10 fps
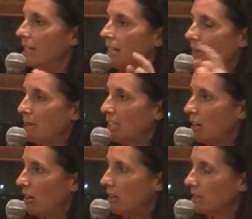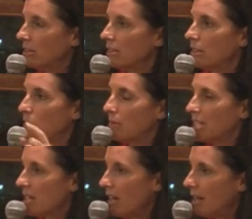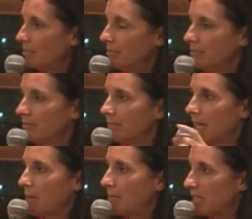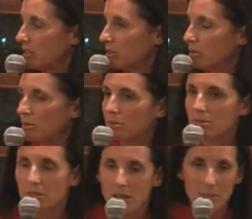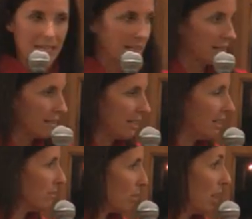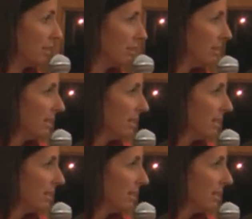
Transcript: get my dog, quit my job, get my business suits, come back, and run.